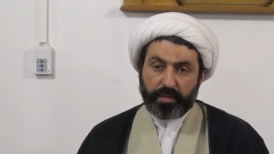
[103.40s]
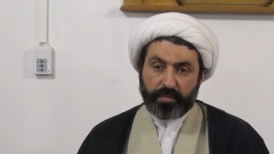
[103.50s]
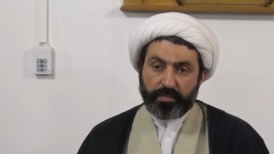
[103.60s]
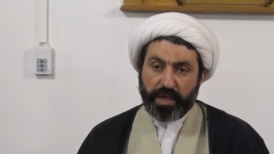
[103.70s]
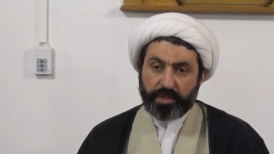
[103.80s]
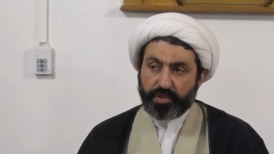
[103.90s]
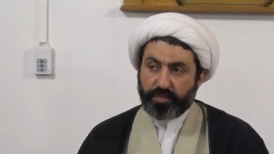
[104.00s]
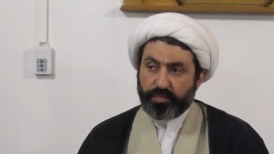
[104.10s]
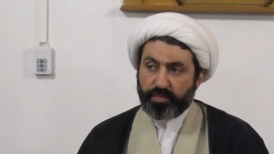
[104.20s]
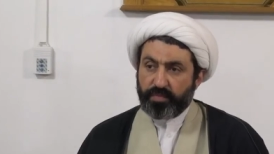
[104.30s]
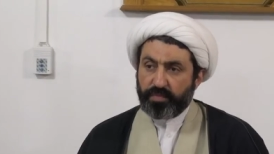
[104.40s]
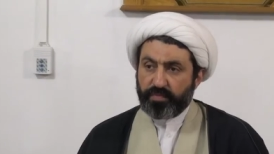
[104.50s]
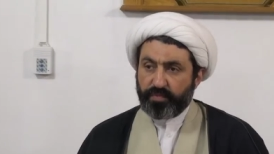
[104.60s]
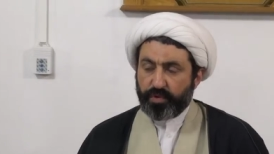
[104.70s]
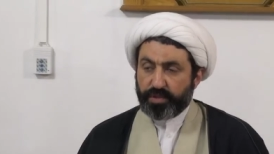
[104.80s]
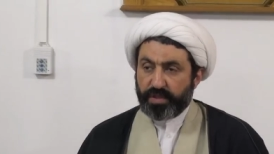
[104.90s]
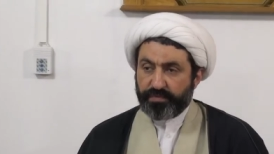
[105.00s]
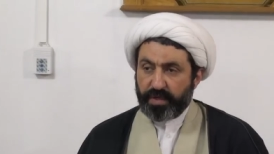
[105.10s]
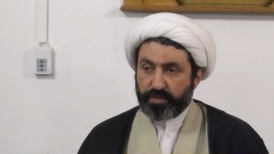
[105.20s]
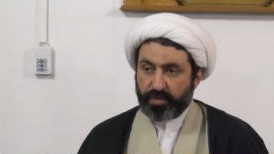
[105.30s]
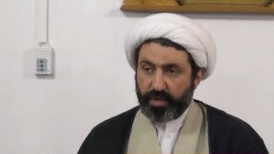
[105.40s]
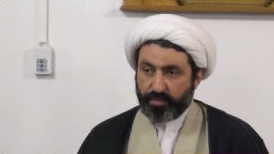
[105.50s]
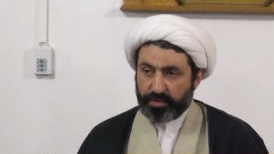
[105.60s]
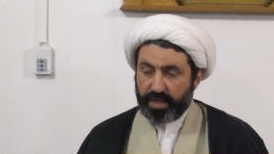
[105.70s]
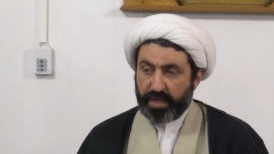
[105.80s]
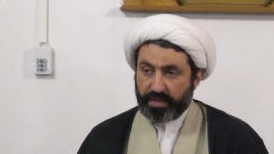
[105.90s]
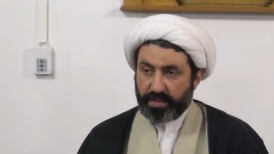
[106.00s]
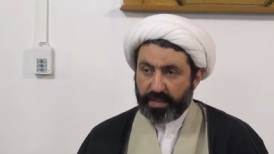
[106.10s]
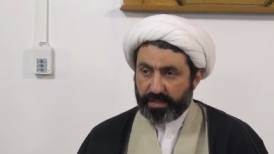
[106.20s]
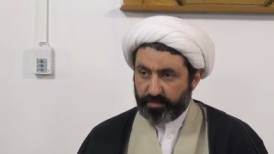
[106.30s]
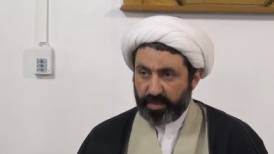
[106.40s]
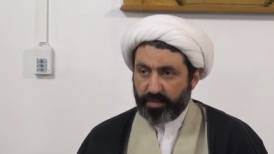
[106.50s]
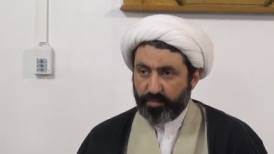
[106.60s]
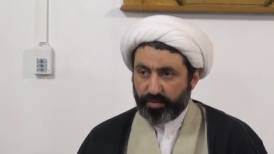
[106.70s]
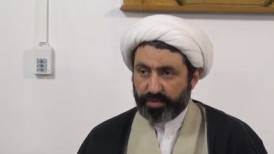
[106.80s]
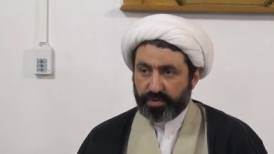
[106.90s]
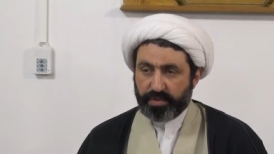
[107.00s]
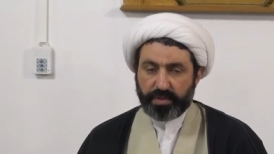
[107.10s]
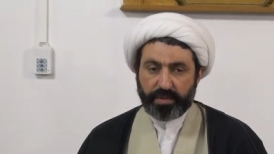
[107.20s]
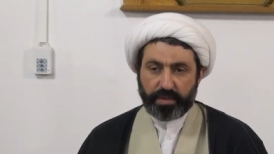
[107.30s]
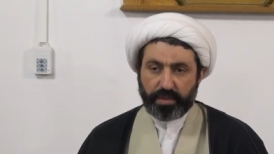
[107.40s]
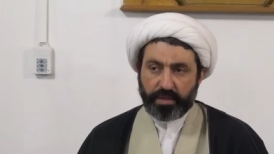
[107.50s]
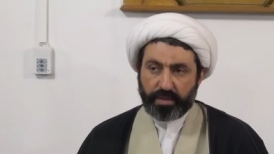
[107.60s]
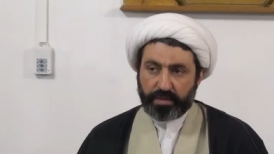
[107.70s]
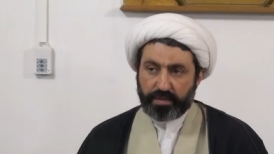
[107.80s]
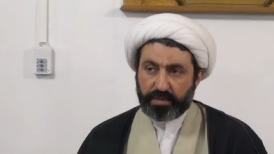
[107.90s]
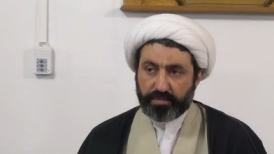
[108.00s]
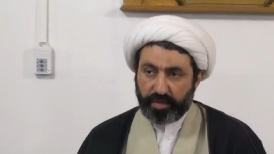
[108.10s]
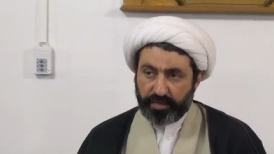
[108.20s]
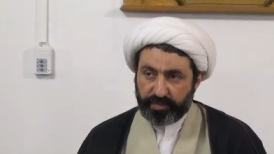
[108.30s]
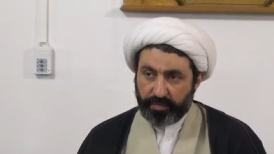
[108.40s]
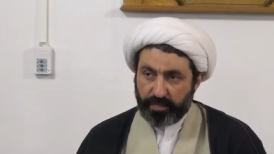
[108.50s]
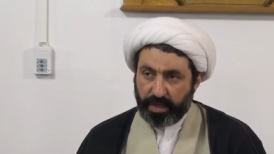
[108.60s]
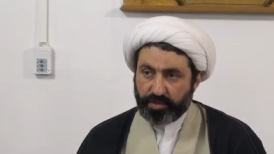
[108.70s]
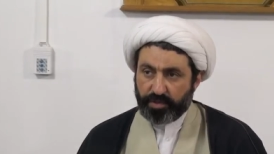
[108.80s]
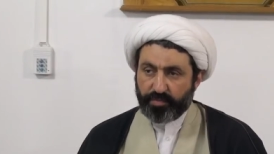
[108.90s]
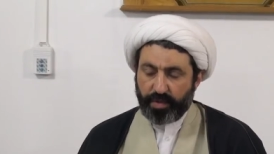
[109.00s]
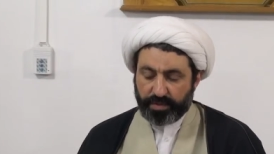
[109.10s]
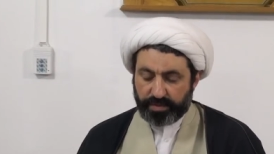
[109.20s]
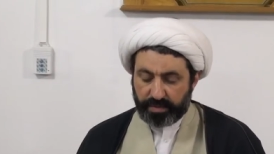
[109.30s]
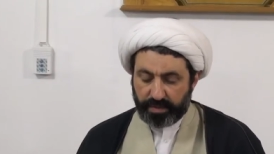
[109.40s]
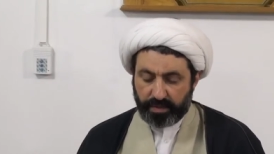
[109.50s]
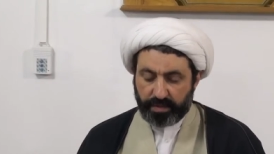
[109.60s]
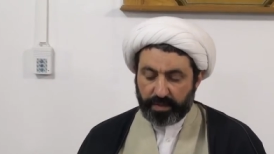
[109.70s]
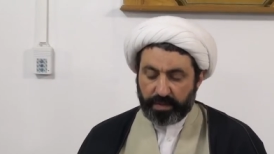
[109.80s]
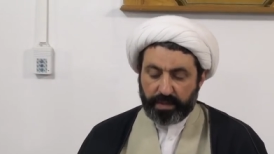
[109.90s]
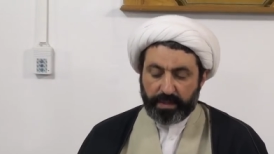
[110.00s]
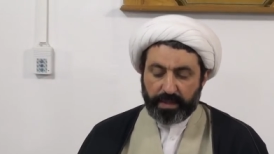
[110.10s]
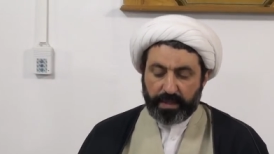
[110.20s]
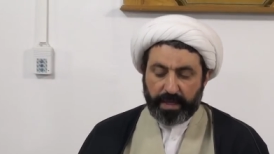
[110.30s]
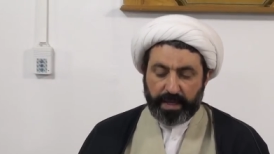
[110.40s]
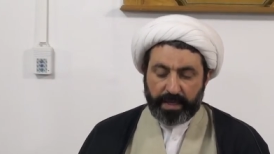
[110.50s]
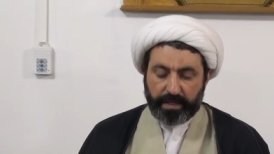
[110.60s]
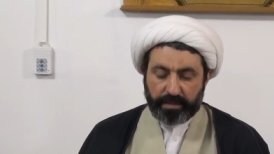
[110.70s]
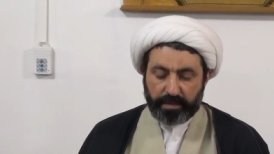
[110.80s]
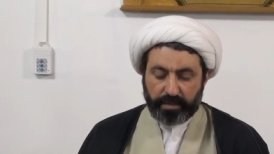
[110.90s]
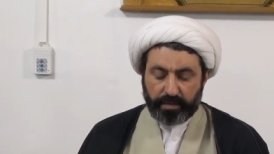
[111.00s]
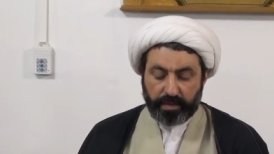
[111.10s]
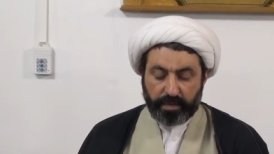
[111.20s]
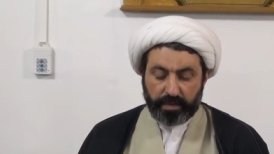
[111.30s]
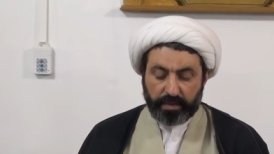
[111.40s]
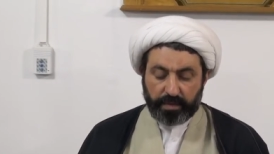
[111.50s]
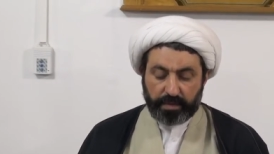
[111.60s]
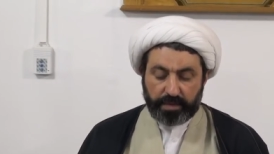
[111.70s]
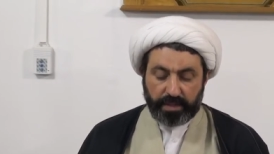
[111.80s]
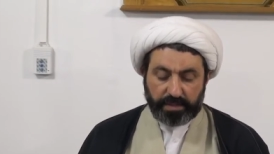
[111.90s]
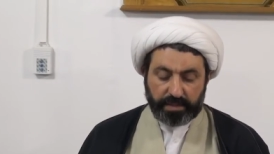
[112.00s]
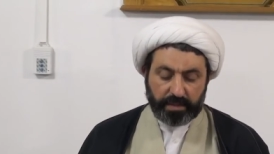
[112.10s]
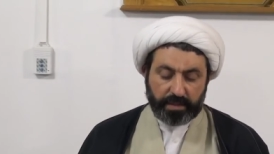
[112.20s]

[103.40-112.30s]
major works of Ayatollah Mutahhari. He has many books. This is one of the major ones. And this